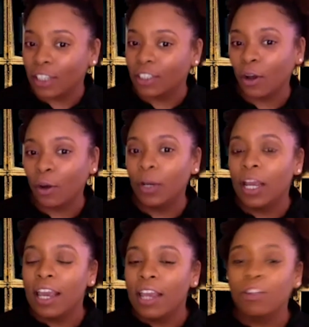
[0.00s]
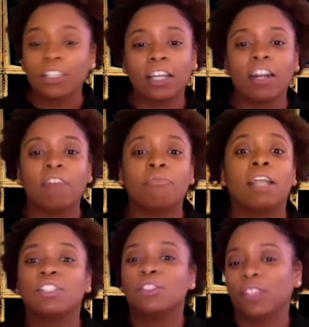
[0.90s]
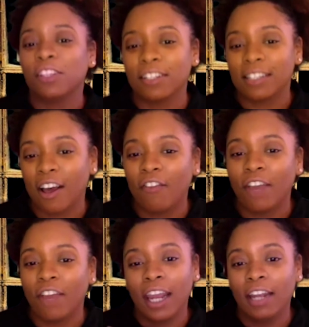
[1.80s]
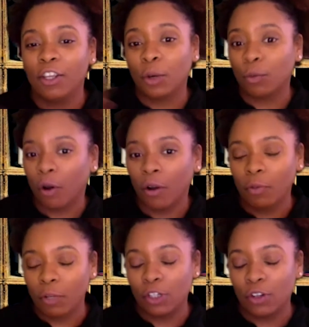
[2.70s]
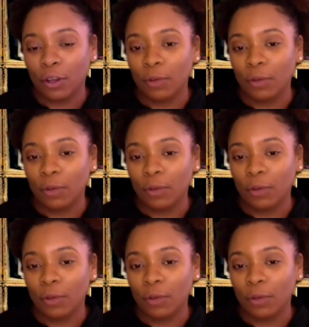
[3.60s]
So you can start off by introducing yourself and your role and what you do.